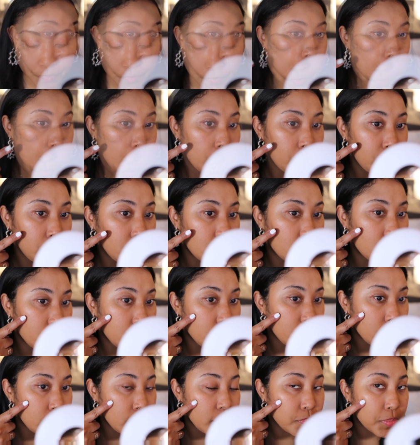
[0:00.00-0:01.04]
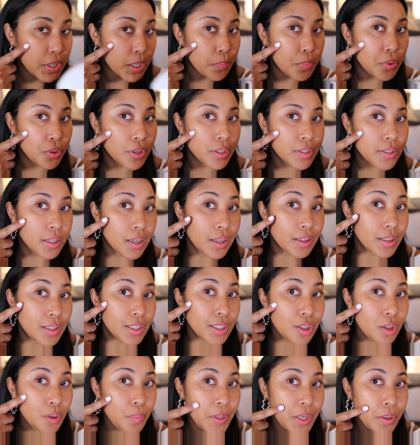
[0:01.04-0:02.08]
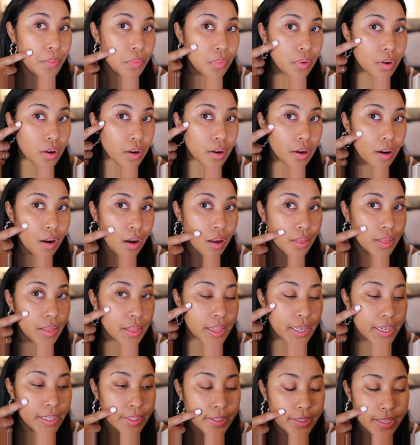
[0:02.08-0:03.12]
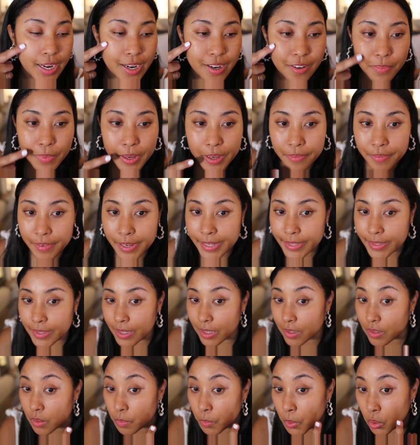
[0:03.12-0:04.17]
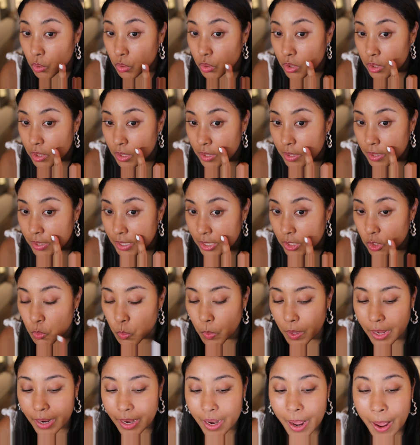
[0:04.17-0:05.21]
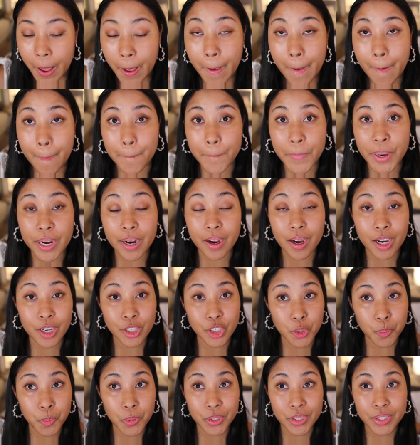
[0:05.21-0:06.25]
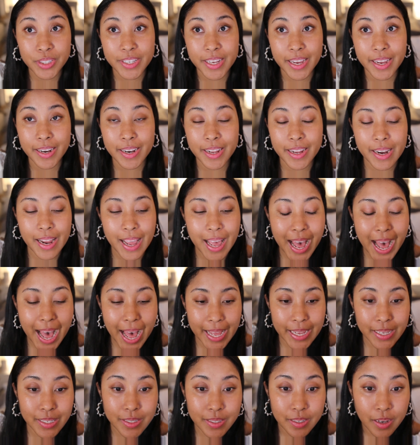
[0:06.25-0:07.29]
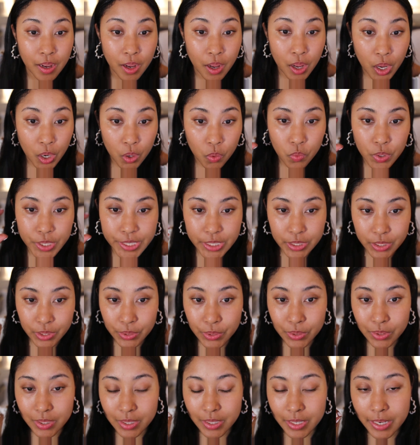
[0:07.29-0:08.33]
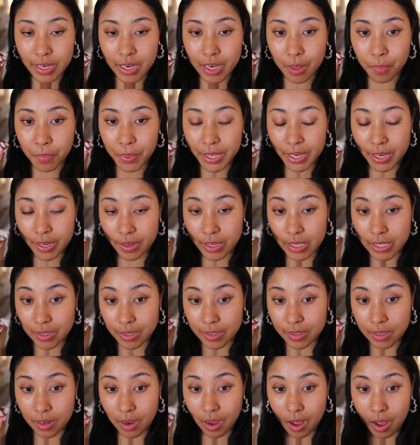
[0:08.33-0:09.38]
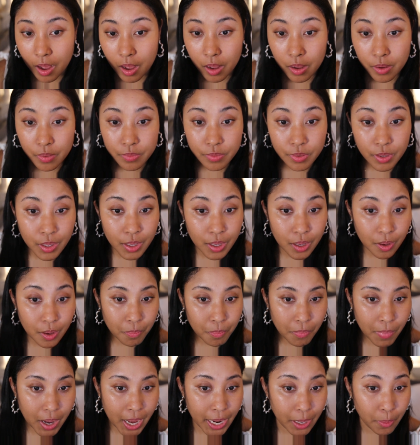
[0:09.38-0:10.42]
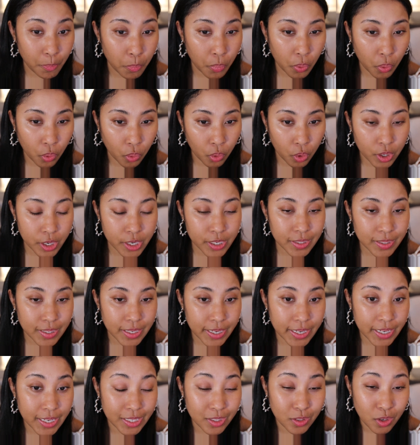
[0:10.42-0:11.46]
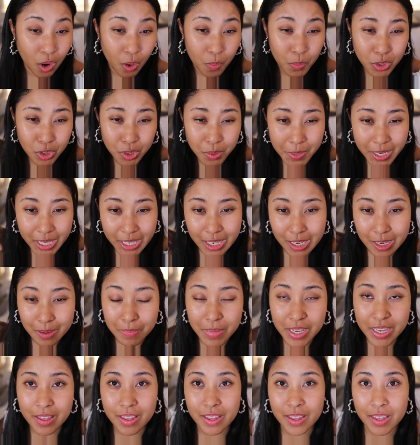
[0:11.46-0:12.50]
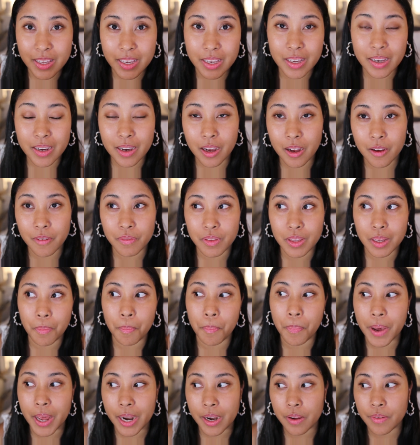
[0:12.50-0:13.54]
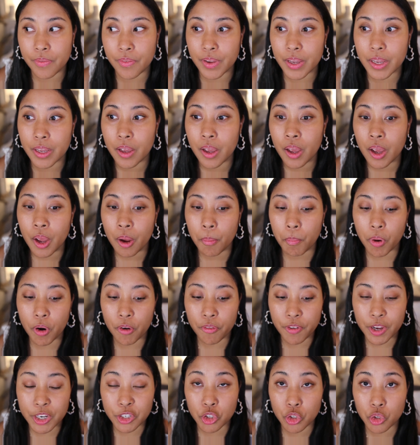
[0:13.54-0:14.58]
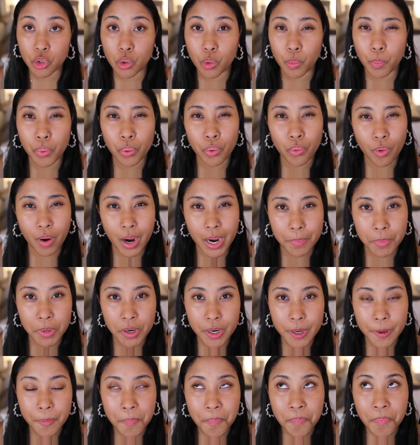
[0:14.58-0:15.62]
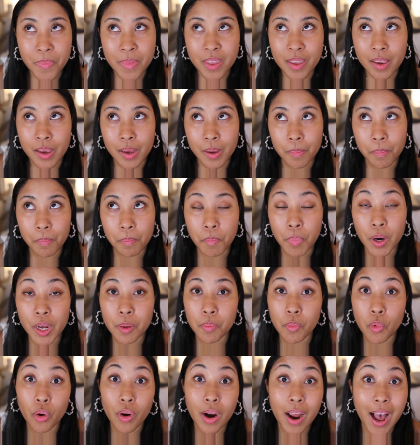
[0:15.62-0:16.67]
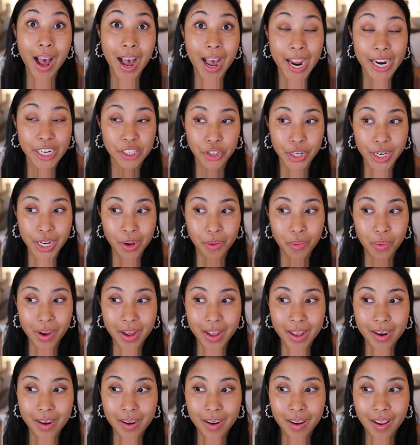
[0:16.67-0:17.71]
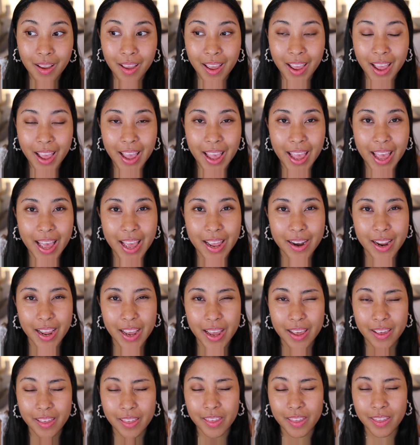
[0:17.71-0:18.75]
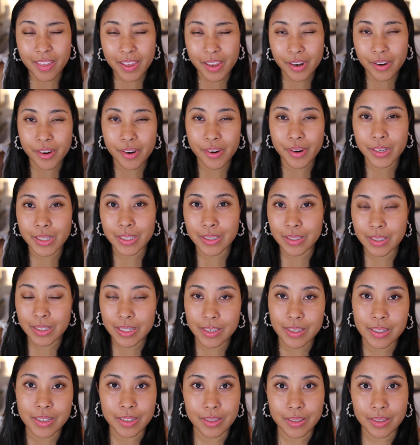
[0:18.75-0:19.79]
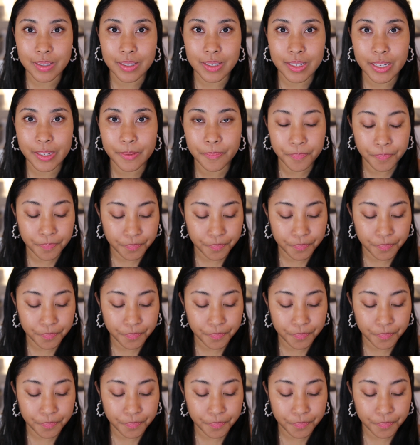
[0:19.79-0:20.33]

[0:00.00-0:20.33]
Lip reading: I am noticing my pores a little bit more on this side of my face as opposed to this one, but 100% it has reduced the appearance of my pores. It's almost making me think of the Benefit Professional Primer, but a more hydrating one and a thinner consistency.